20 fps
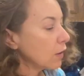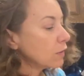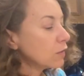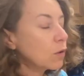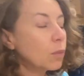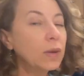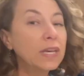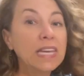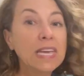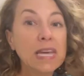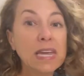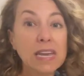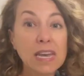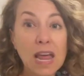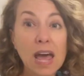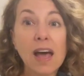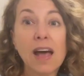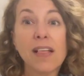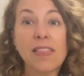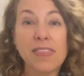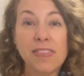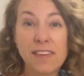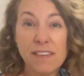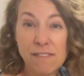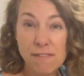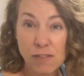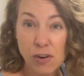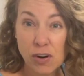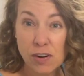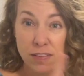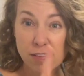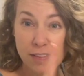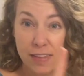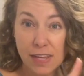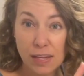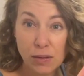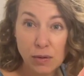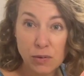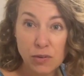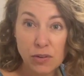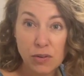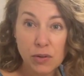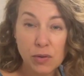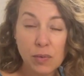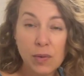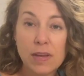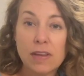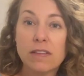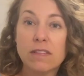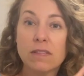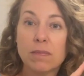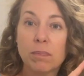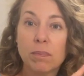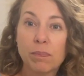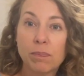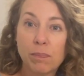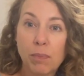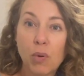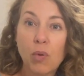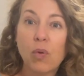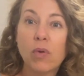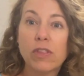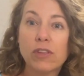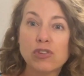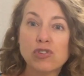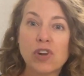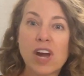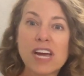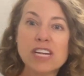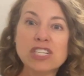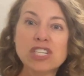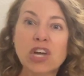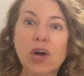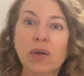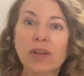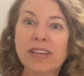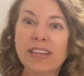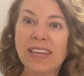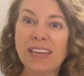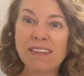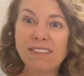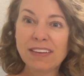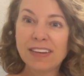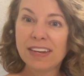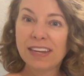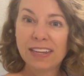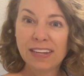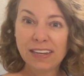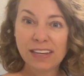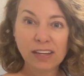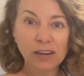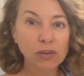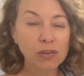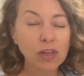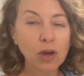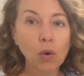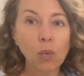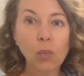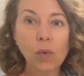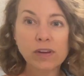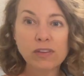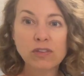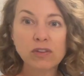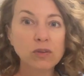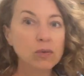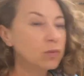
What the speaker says: So again, the first thing you do is pull the trash out. Leave it in here though. What do you